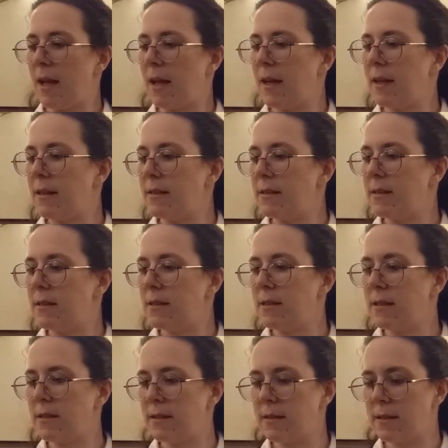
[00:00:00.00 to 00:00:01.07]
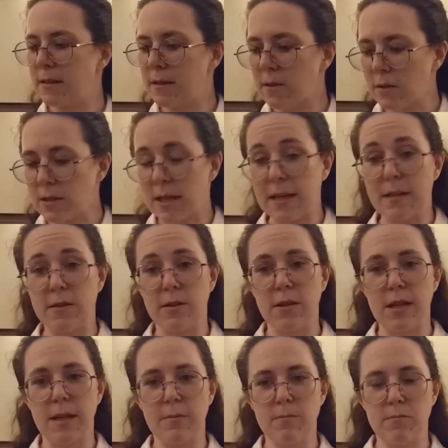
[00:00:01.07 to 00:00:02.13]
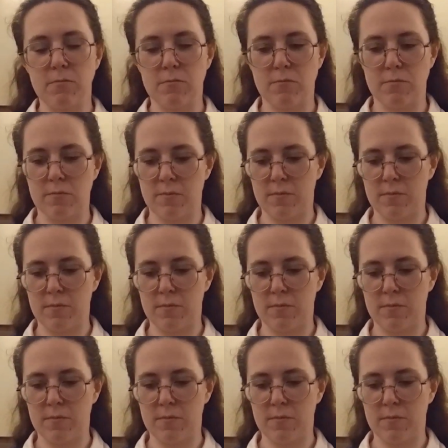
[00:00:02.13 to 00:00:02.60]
And it looks like cream.